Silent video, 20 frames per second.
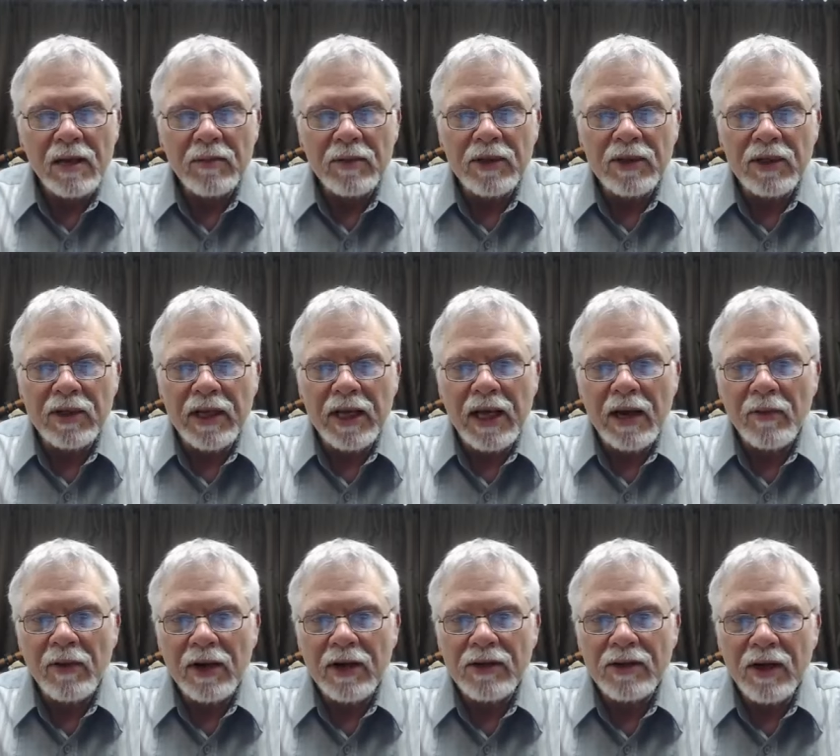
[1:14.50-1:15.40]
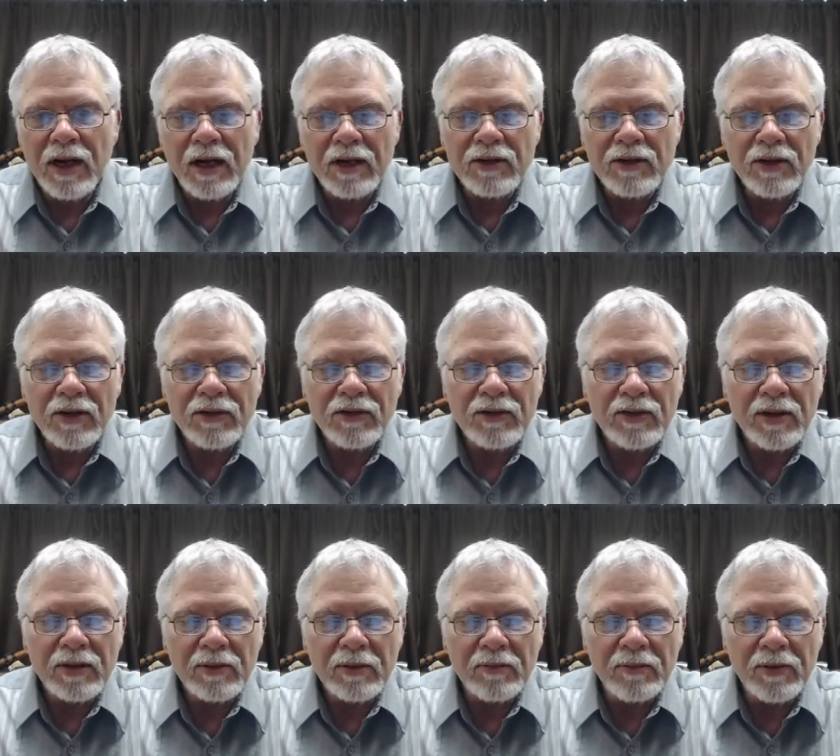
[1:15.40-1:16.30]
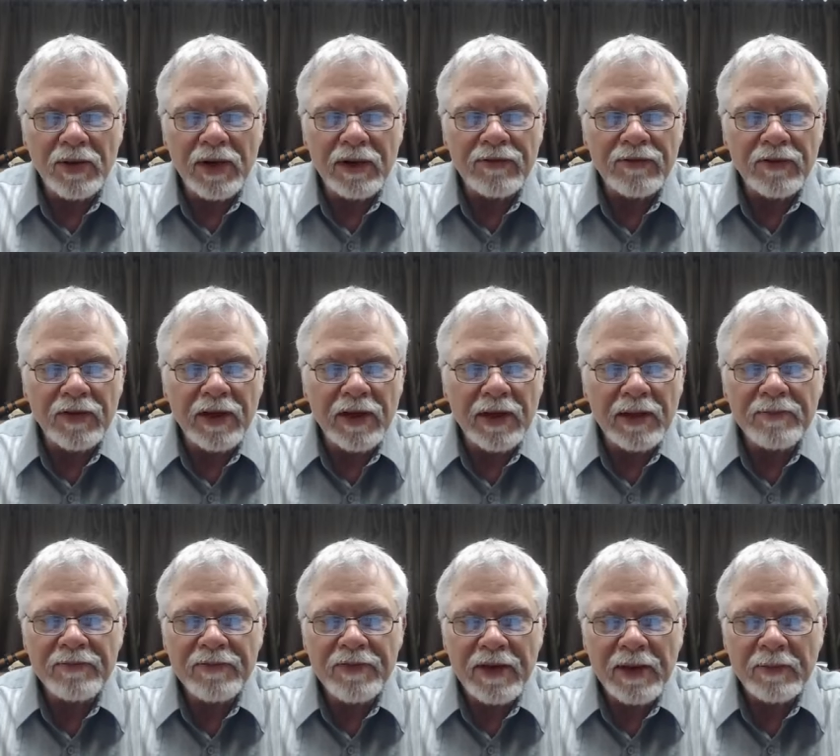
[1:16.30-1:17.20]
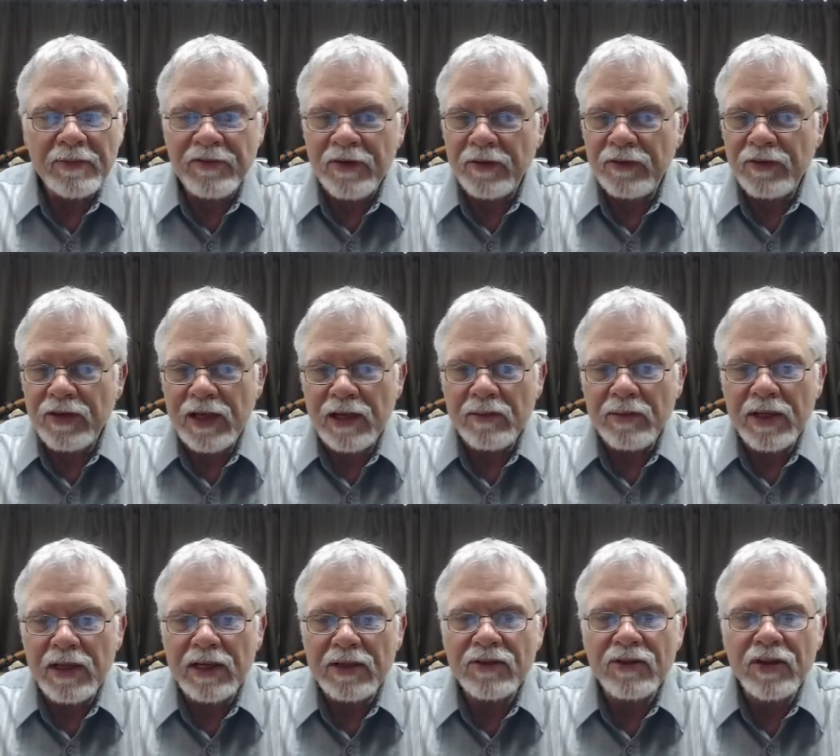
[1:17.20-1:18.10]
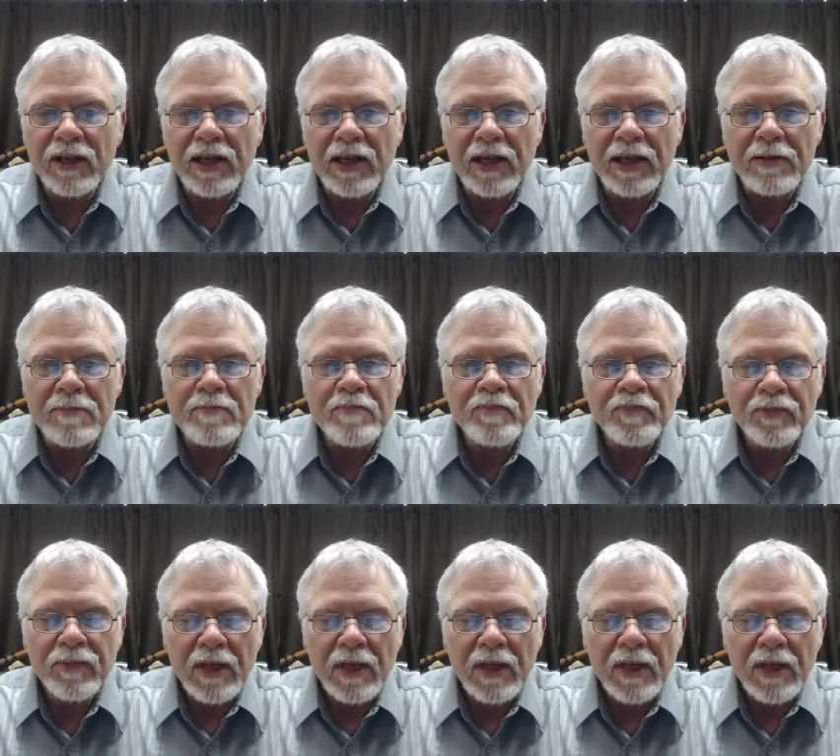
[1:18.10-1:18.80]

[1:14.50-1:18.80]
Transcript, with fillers: But today I want to talk just briefly, about 15 minutes again,